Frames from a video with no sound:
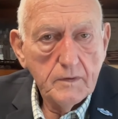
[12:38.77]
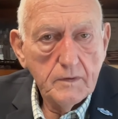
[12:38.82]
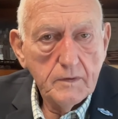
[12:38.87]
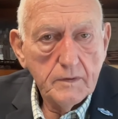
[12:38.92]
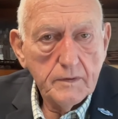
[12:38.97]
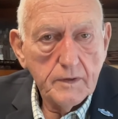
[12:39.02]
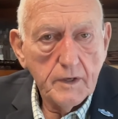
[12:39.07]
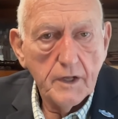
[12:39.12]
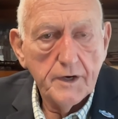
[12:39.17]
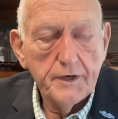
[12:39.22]

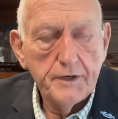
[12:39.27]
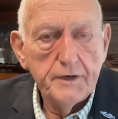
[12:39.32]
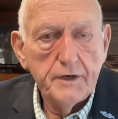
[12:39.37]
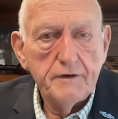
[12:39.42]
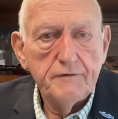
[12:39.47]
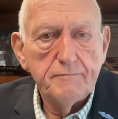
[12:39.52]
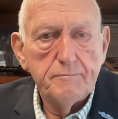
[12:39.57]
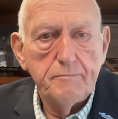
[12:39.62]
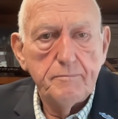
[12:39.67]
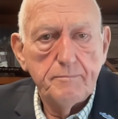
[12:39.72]
Not
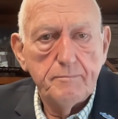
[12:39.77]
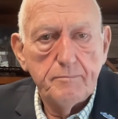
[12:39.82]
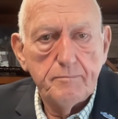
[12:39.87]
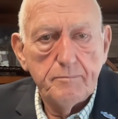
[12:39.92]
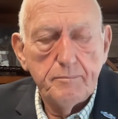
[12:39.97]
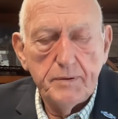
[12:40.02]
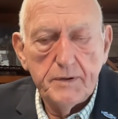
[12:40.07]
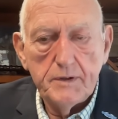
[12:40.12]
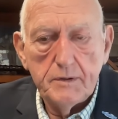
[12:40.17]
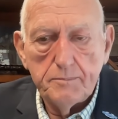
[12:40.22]
enough
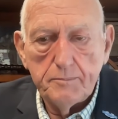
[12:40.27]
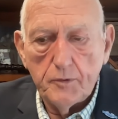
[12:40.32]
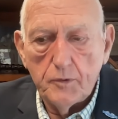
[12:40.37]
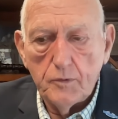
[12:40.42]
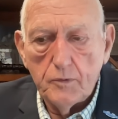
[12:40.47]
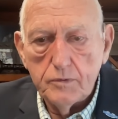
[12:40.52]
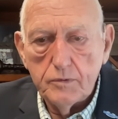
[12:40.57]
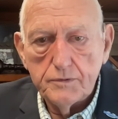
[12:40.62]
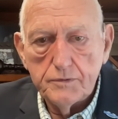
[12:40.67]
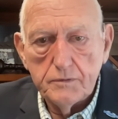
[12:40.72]

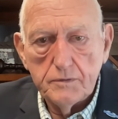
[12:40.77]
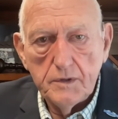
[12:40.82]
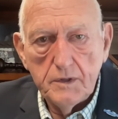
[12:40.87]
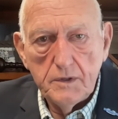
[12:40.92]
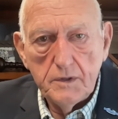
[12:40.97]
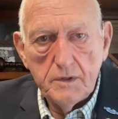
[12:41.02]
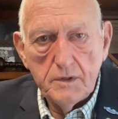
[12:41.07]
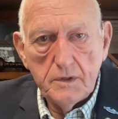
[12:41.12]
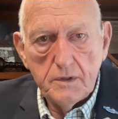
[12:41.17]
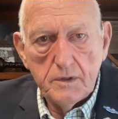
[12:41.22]
people
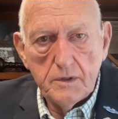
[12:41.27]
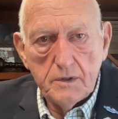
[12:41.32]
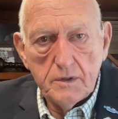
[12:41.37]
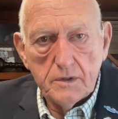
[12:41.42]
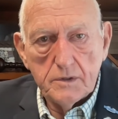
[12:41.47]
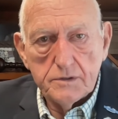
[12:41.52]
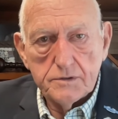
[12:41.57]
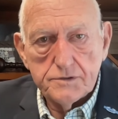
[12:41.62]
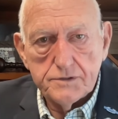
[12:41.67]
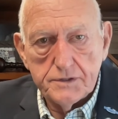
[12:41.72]

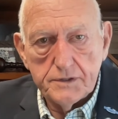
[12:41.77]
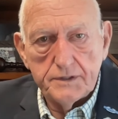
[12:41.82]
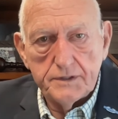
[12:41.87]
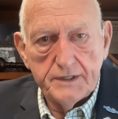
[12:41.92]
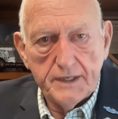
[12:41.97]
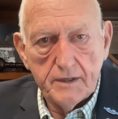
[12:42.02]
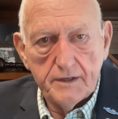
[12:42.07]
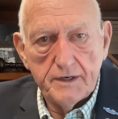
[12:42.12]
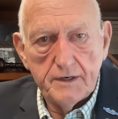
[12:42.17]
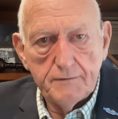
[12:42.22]
sit
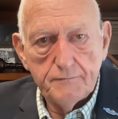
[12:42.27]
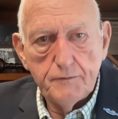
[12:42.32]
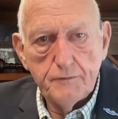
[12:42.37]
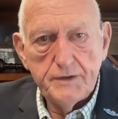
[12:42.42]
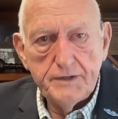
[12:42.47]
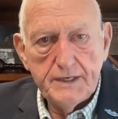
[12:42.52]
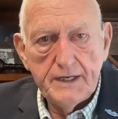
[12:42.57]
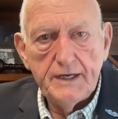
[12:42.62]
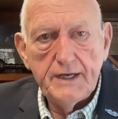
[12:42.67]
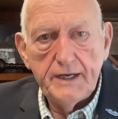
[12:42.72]
down every
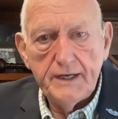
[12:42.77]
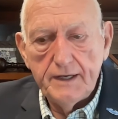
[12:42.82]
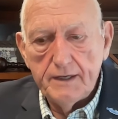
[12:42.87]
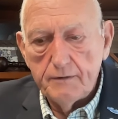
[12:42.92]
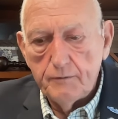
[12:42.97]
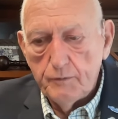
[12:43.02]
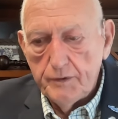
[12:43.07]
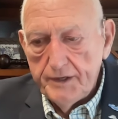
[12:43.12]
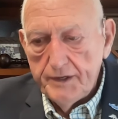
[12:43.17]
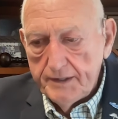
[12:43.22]
day
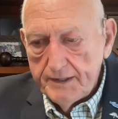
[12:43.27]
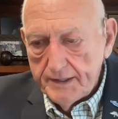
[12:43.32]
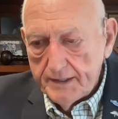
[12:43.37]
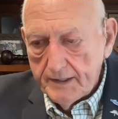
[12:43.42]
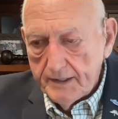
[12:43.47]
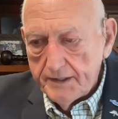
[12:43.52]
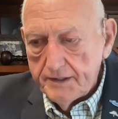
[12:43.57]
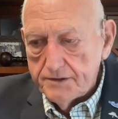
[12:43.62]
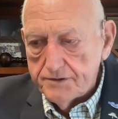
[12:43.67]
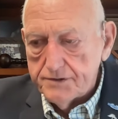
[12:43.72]
and read at
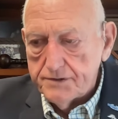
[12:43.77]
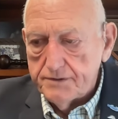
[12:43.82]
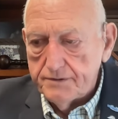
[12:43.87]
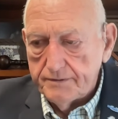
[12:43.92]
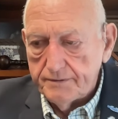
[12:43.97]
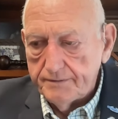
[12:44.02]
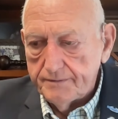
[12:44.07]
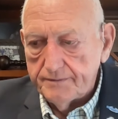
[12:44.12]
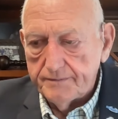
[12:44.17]
least,